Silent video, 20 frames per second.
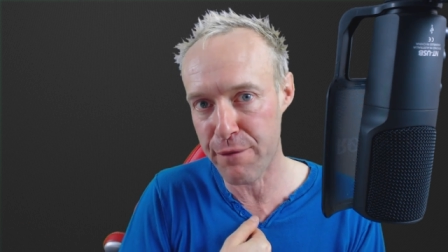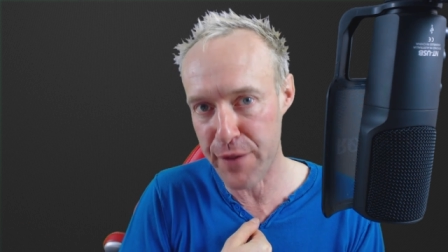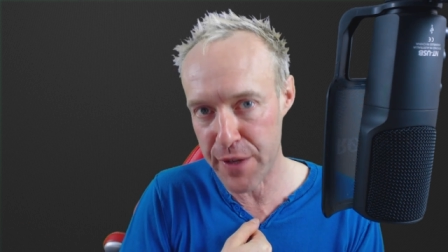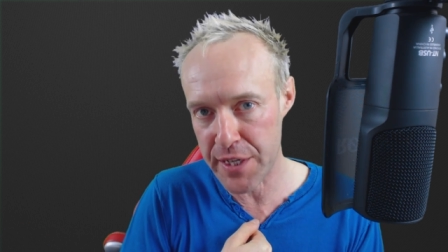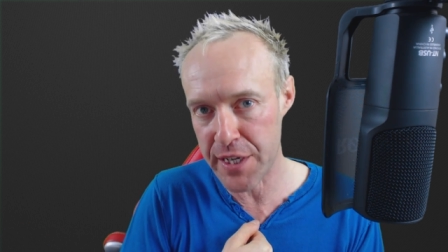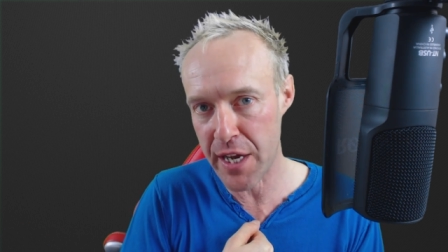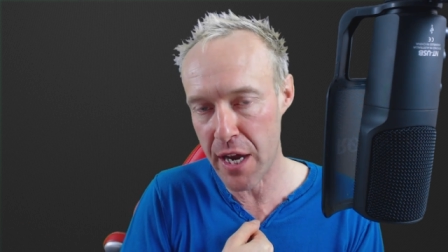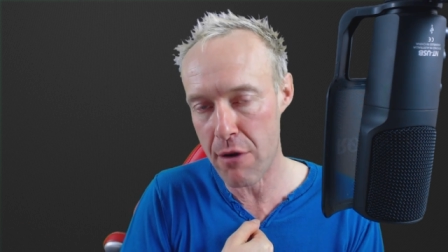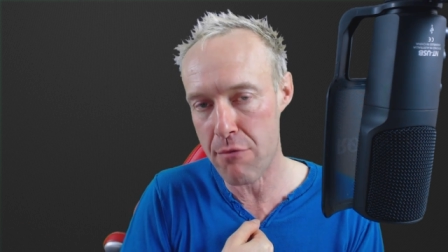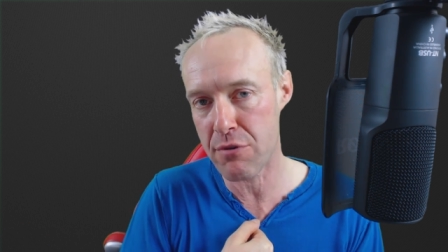
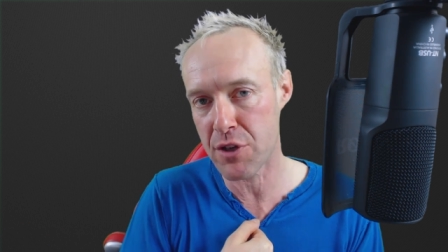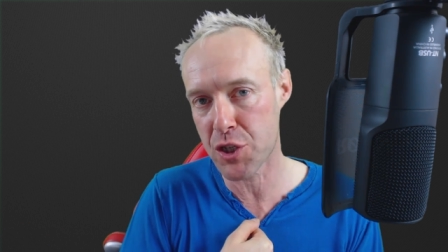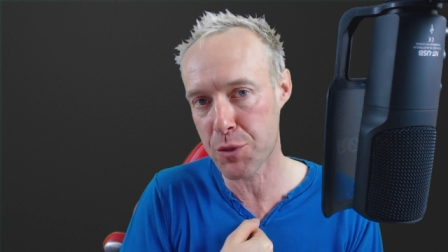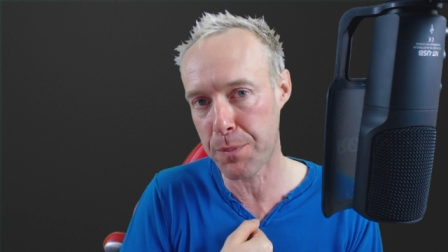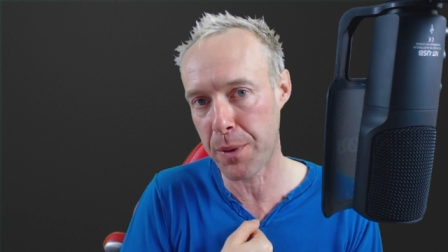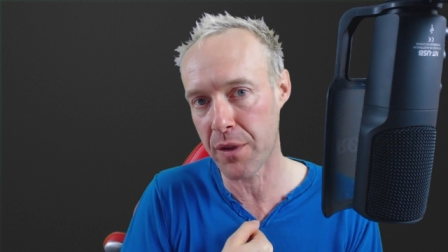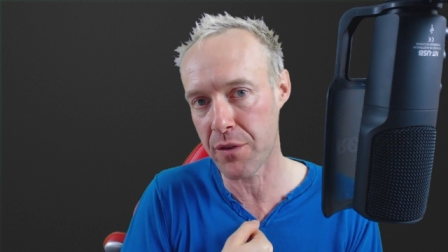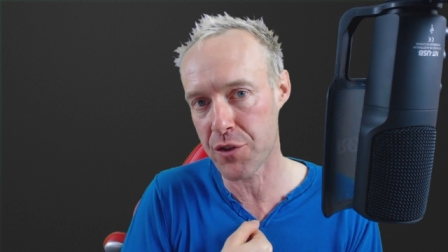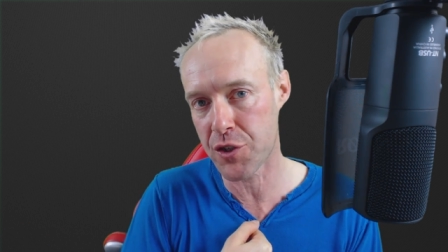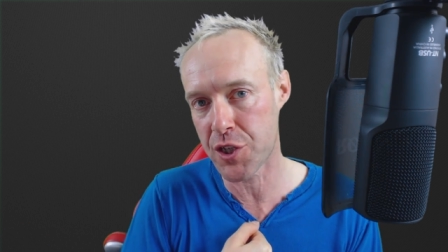video
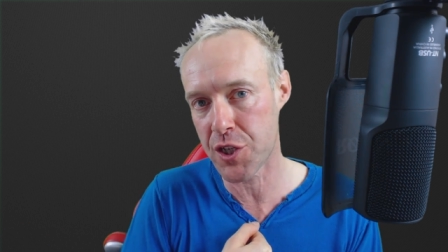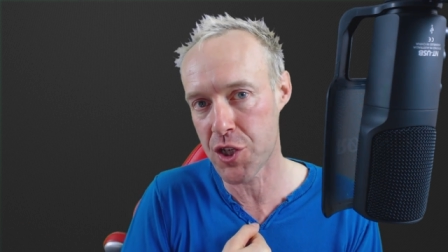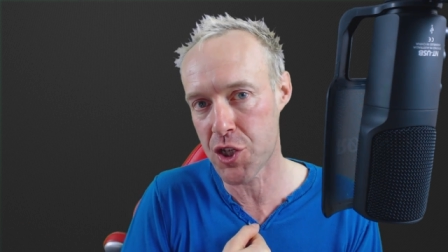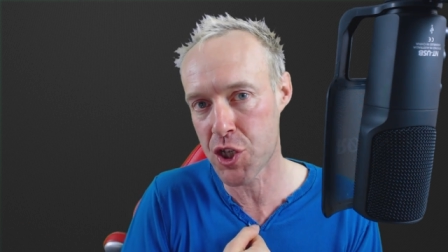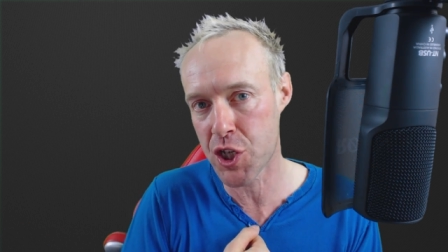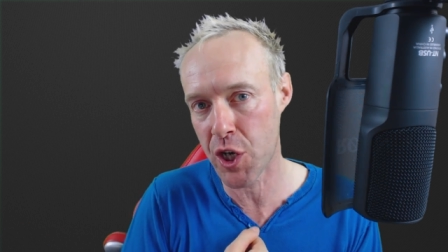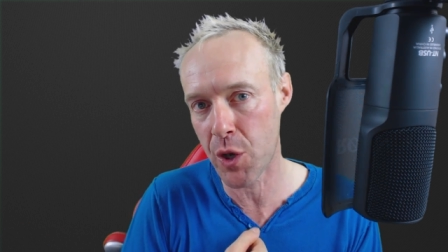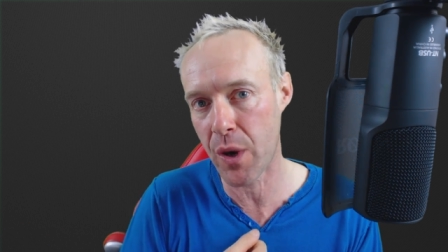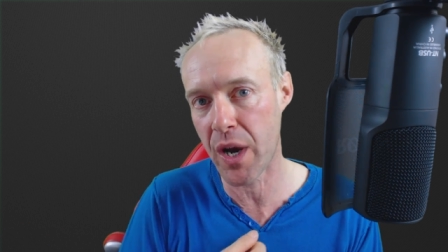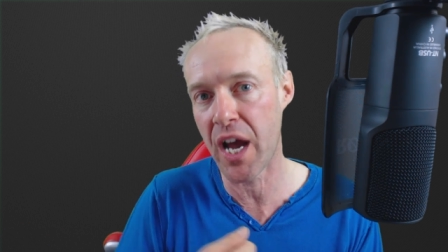
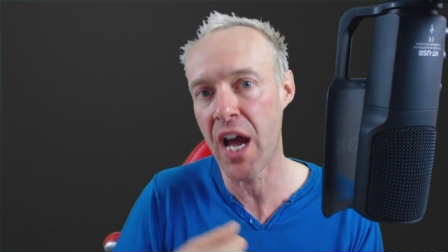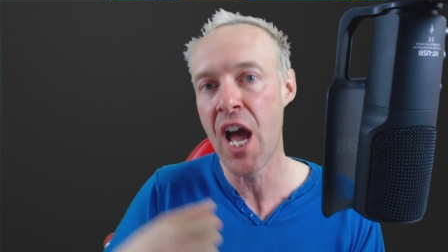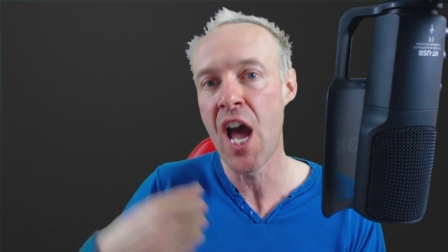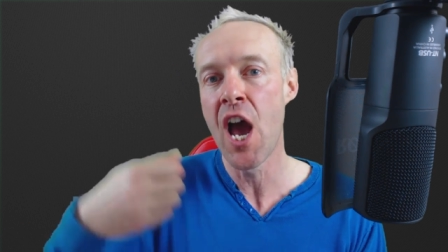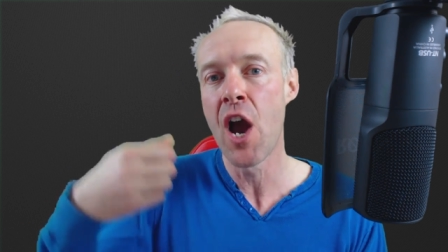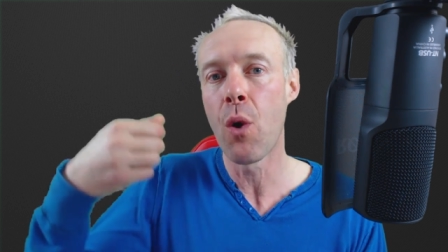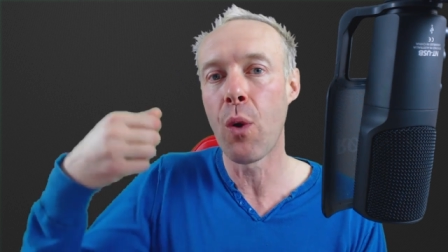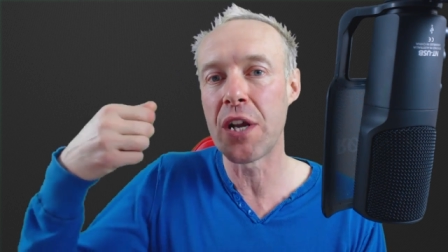responses to her?